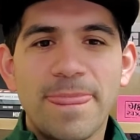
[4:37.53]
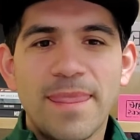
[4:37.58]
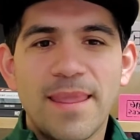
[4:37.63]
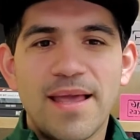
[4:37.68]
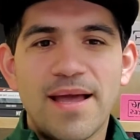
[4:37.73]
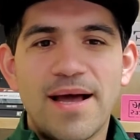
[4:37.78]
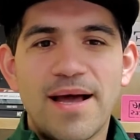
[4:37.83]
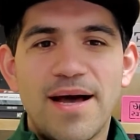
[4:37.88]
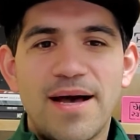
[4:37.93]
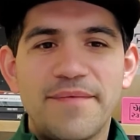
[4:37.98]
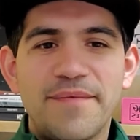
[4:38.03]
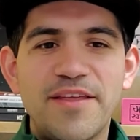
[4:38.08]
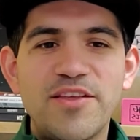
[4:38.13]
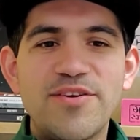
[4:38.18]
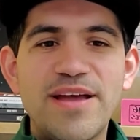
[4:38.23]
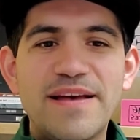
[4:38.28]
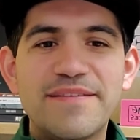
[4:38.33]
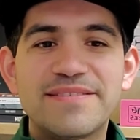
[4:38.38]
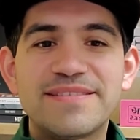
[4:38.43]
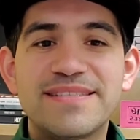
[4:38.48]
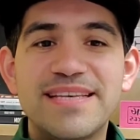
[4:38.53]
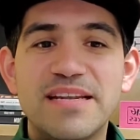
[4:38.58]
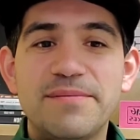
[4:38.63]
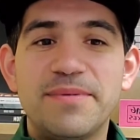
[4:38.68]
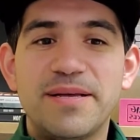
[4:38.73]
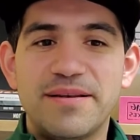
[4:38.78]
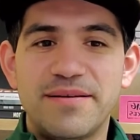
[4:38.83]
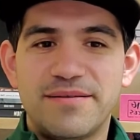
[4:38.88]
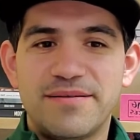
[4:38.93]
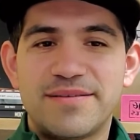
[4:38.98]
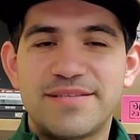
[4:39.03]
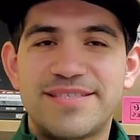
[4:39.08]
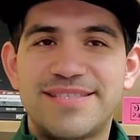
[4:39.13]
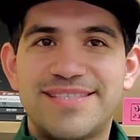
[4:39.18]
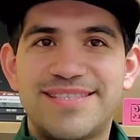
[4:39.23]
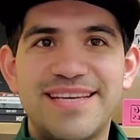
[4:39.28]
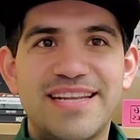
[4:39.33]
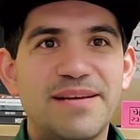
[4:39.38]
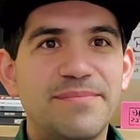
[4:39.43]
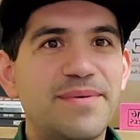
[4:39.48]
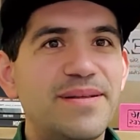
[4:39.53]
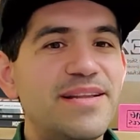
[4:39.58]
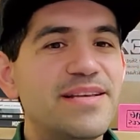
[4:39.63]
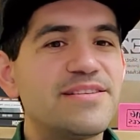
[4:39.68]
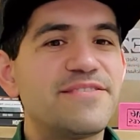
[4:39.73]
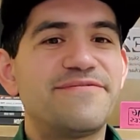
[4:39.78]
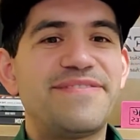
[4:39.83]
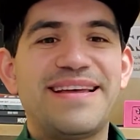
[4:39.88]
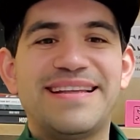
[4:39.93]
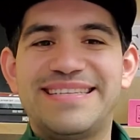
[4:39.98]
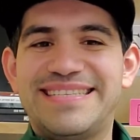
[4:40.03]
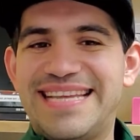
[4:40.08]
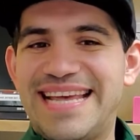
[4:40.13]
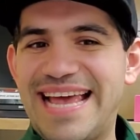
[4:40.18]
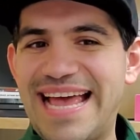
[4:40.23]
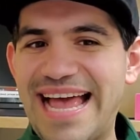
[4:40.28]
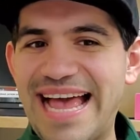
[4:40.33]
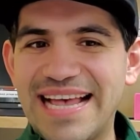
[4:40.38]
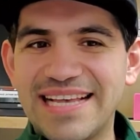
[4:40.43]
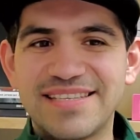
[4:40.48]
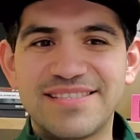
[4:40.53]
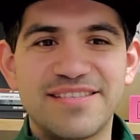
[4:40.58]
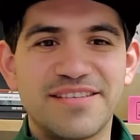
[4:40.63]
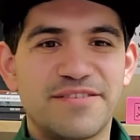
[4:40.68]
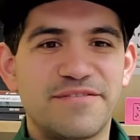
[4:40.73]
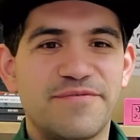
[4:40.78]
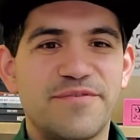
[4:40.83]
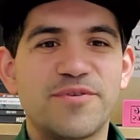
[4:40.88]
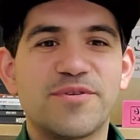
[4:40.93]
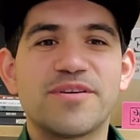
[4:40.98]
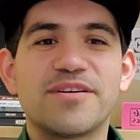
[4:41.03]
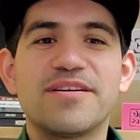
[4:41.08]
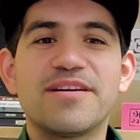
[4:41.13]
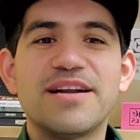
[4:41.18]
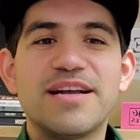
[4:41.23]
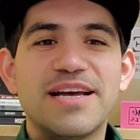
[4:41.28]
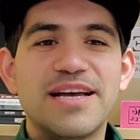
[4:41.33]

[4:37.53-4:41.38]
Then you have cinnamon. Cinnamon is fantastic for